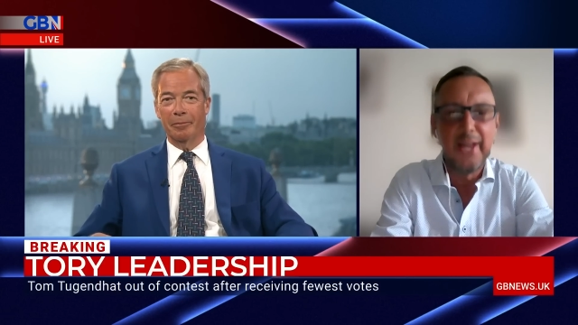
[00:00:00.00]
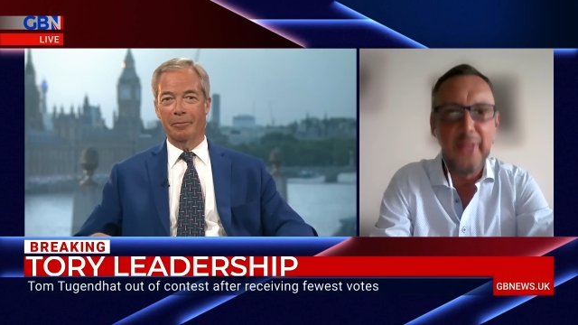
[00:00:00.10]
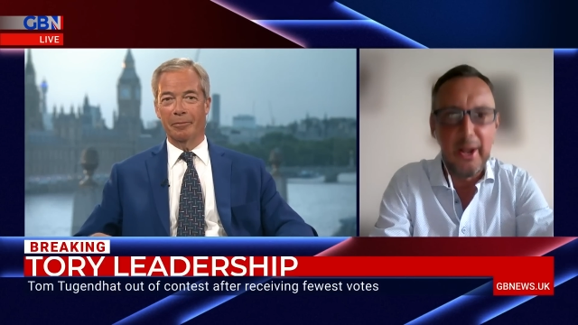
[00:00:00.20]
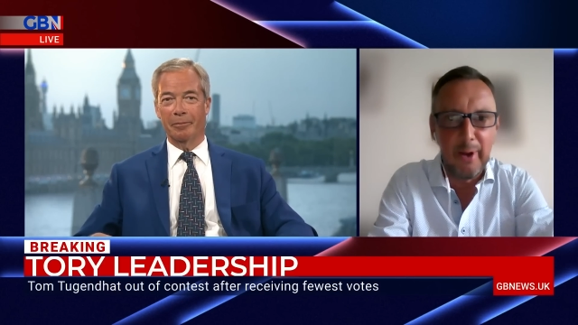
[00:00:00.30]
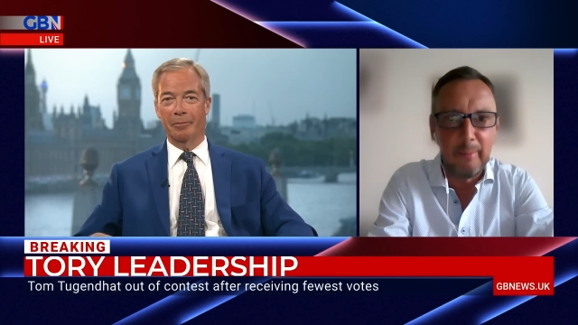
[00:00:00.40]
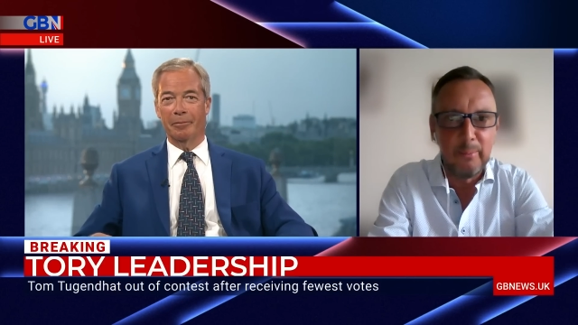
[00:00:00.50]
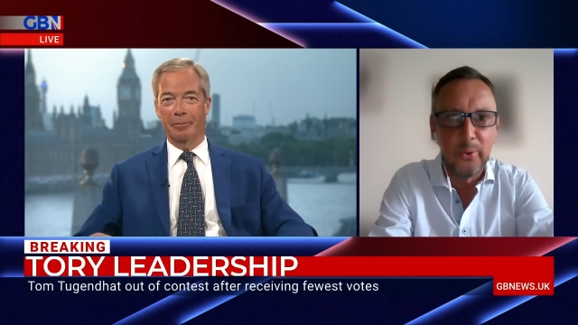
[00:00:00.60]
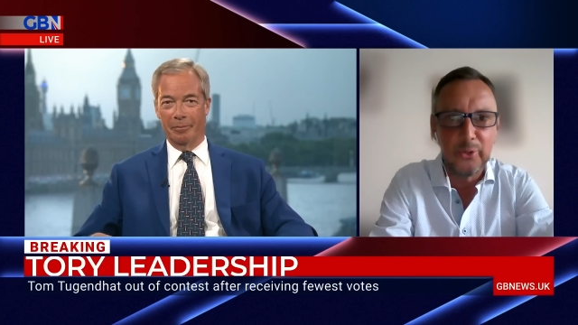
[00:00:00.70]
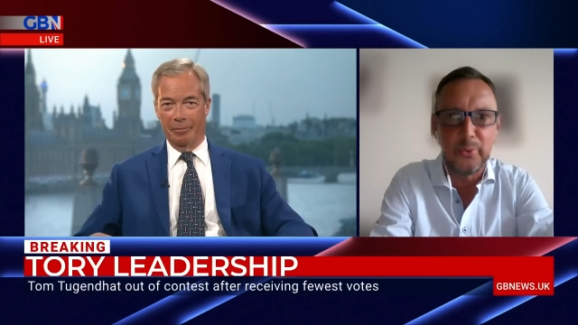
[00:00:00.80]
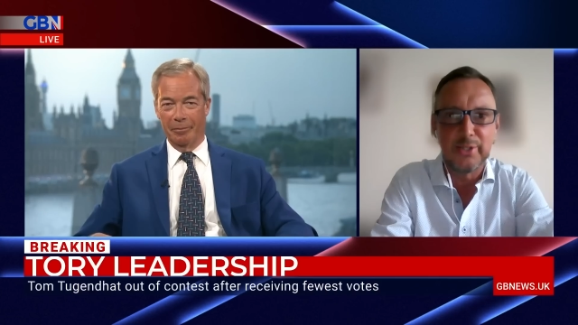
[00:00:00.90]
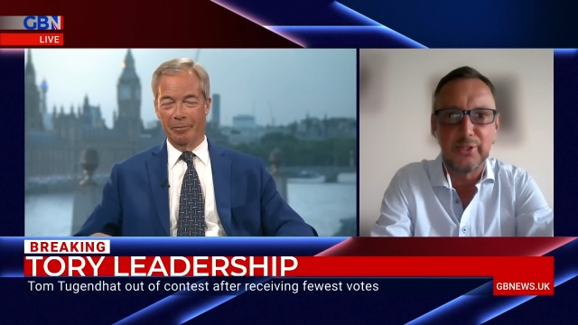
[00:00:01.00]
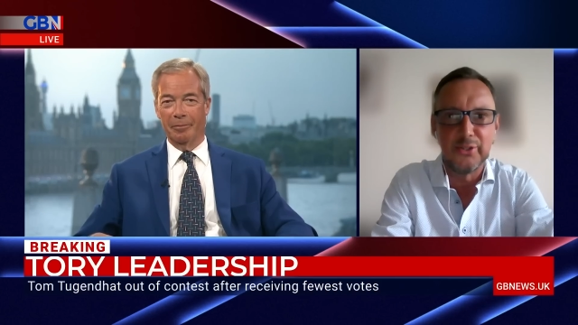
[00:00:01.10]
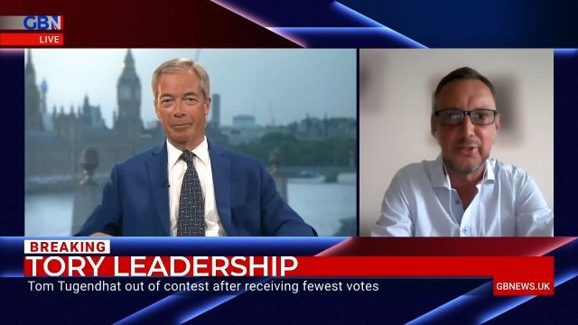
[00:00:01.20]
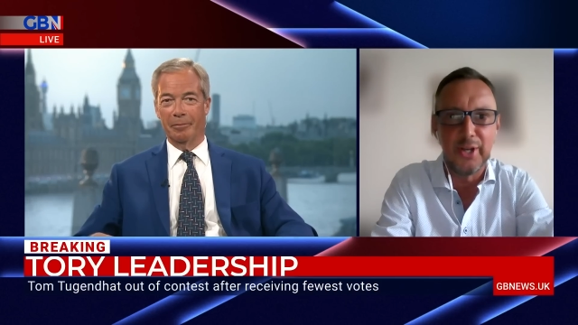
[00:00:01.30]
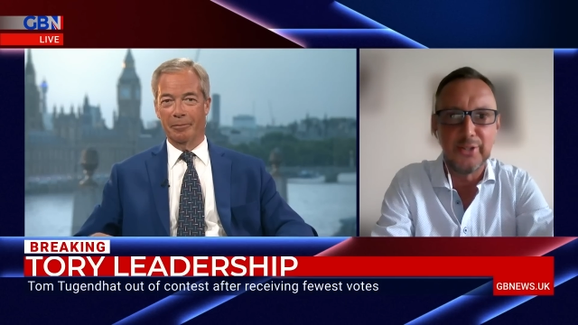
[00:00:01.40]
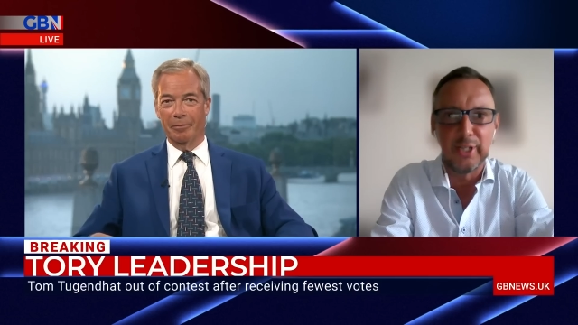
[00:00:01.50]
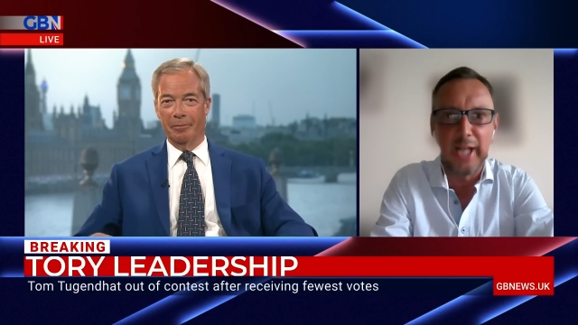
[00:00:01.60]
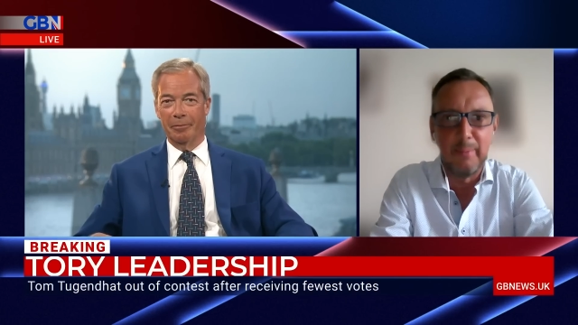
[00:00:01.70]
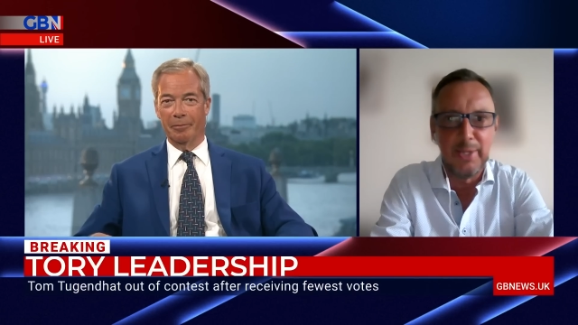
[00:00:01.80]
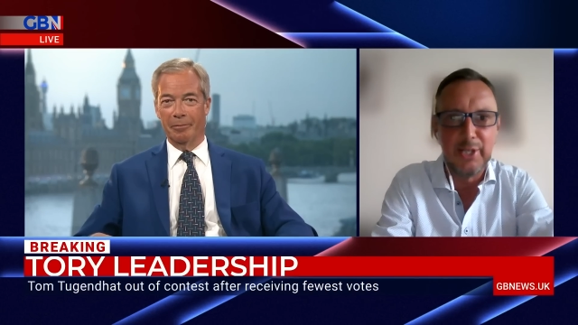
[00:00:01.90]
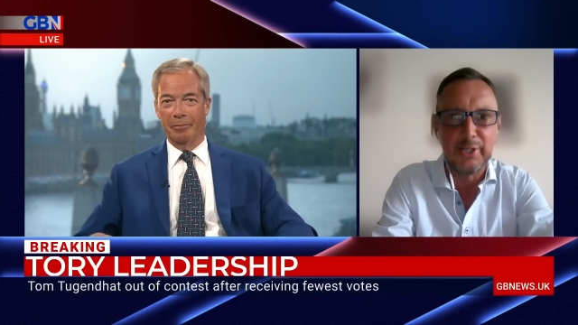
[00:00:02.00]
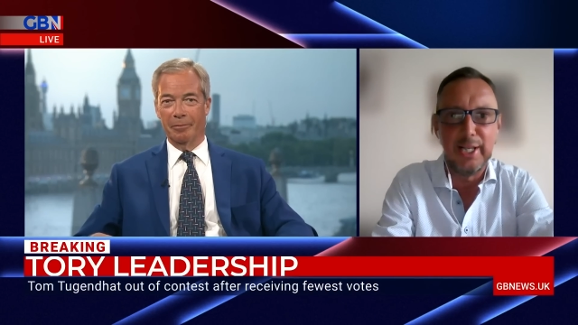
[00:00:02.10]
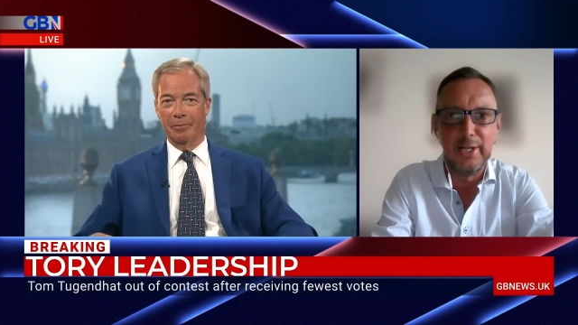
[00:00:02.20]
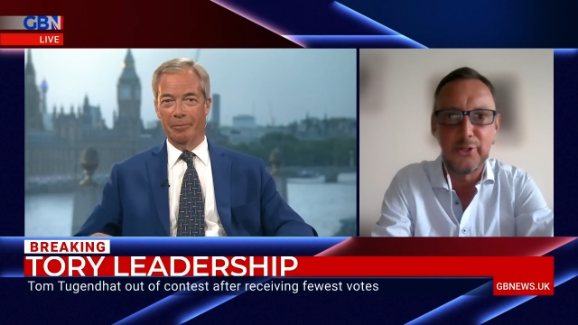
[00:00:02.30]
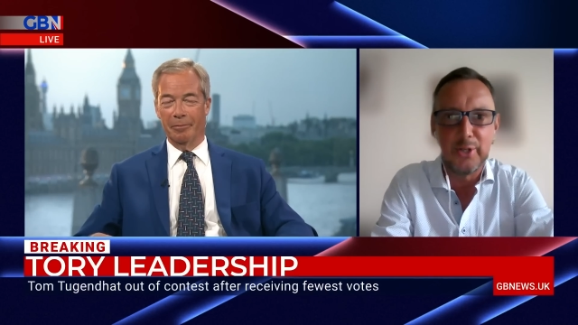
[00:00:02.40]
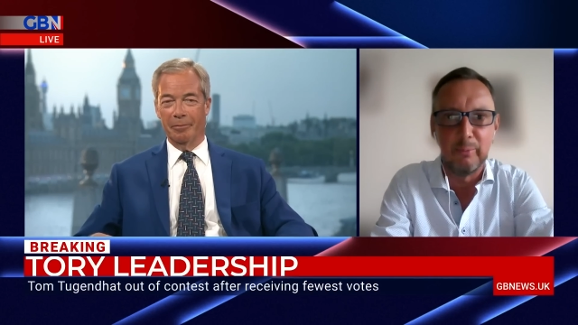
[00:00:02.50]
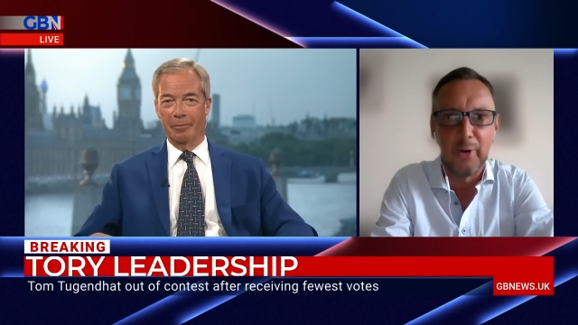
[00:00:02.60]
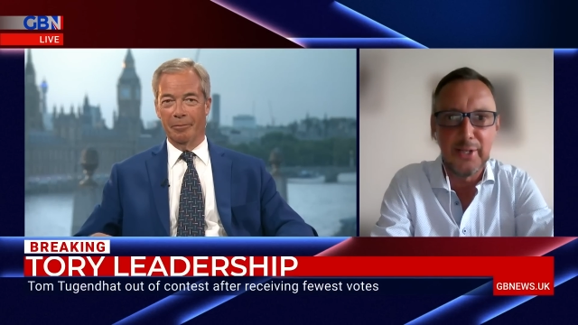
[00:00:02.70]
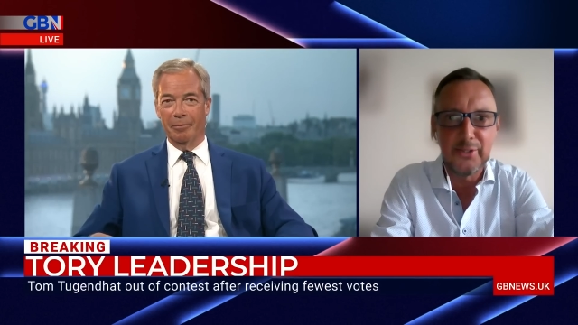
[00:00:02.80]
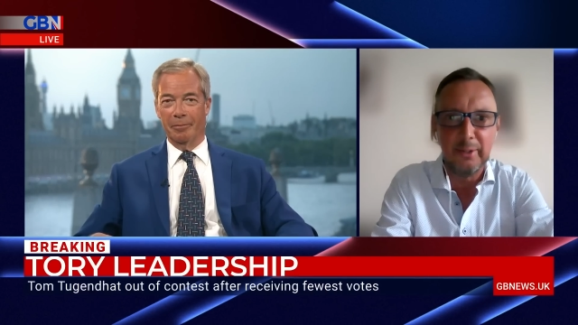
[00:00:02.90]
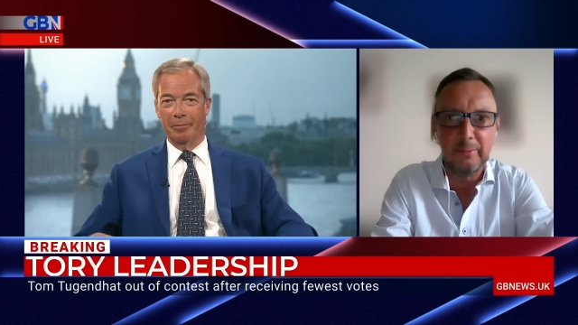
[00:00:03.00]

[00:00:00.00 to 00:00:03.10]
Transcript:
Speaker 1: There are more twists and turns to come in this leadership race.